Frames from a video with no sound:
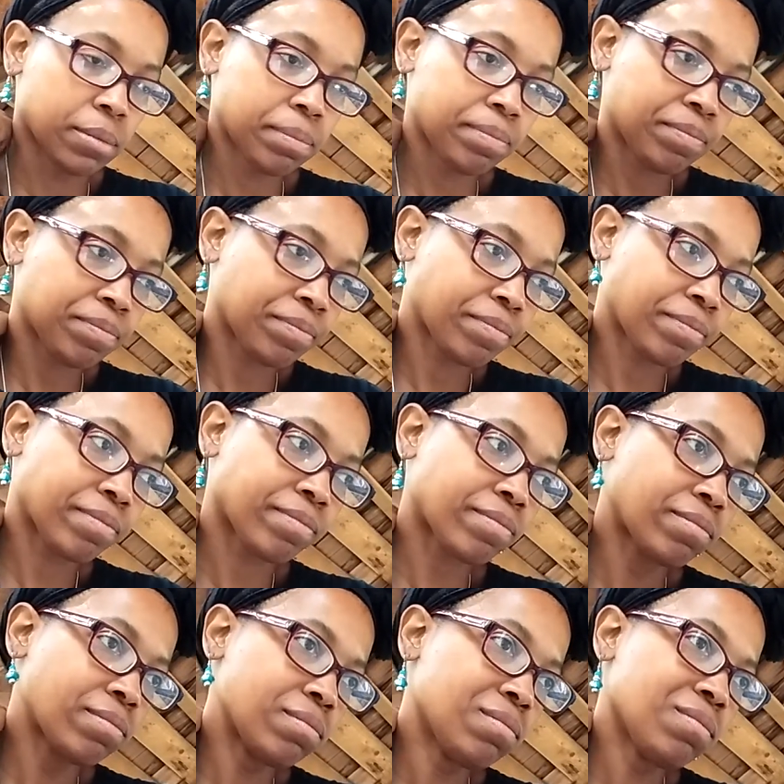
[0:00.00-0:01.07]

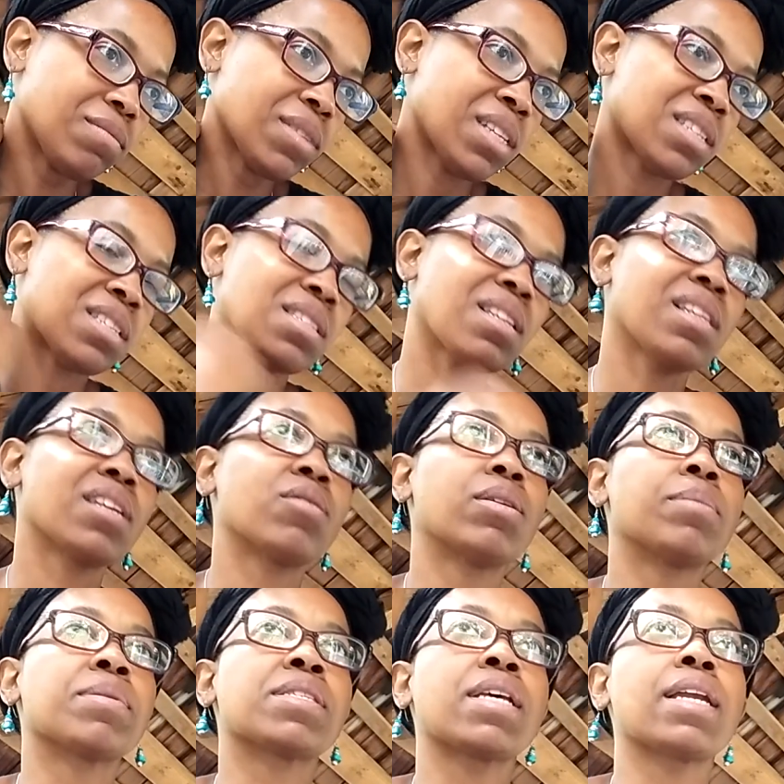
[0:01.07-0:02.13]
It's just a little
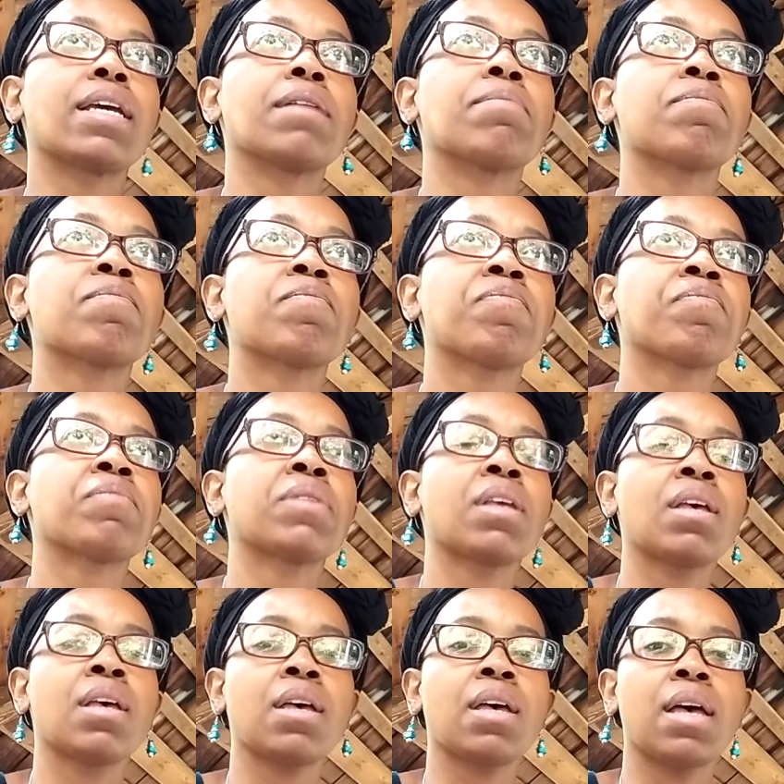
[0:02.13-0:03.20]
upsetting.
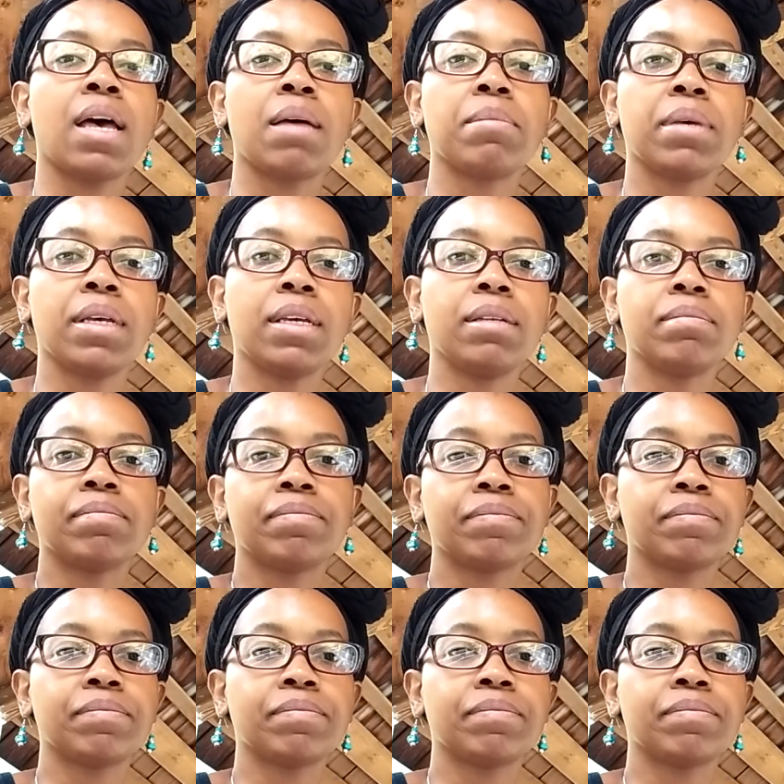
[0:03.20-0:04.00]
I mean,